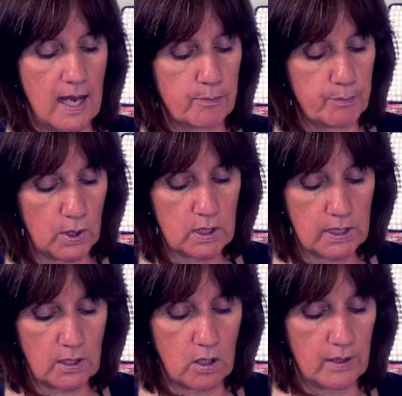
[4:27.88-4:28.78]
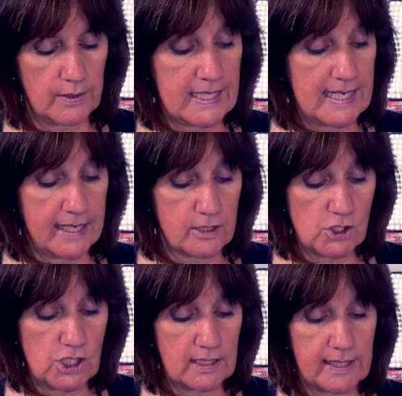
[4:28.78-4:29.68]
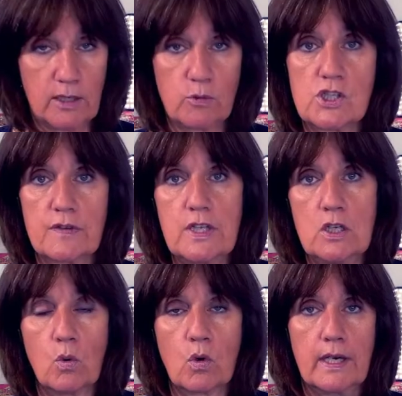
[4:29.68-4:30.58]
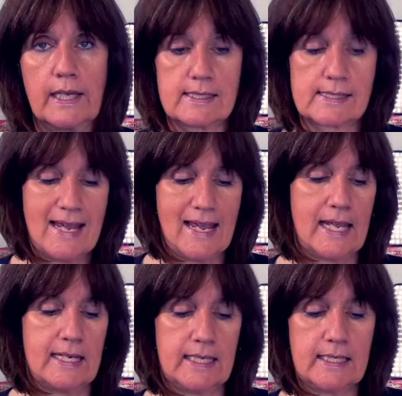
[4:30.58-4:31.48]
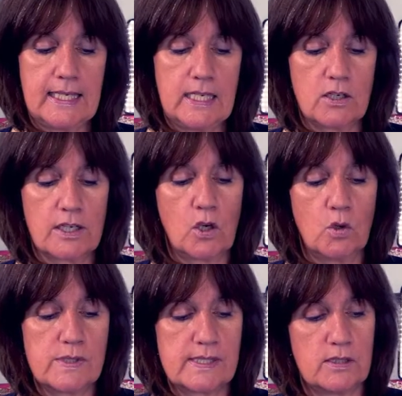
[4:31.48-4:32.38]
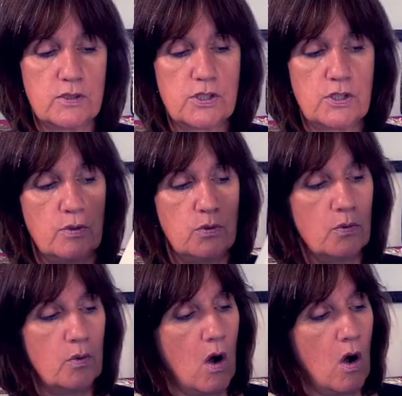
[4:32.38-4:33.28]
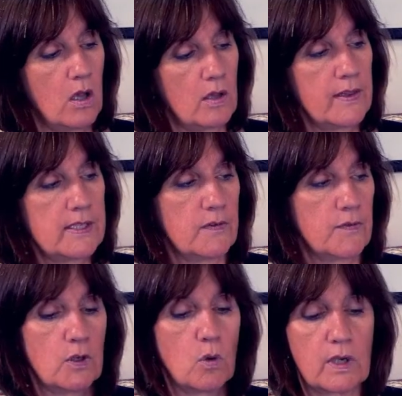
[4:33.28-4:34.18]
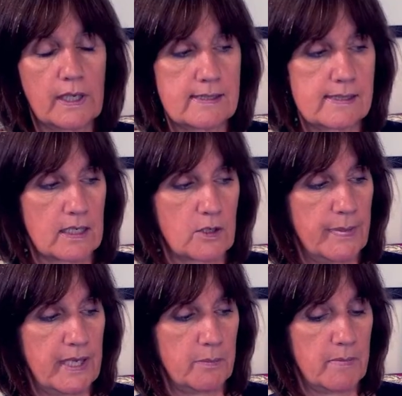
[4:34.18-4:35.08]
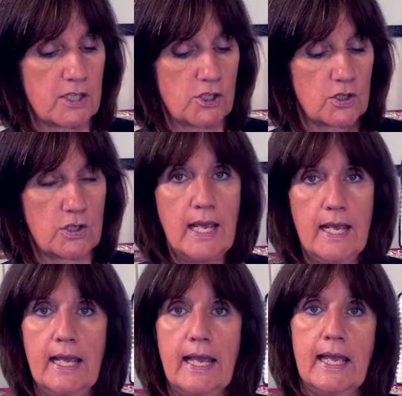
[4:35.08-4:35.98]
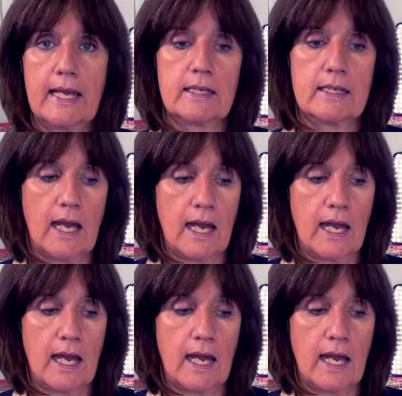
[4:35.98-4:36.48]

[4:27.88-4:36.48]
booklet called The Energy Language of the Organs. And in here, it goes into all the different organs that are being measured and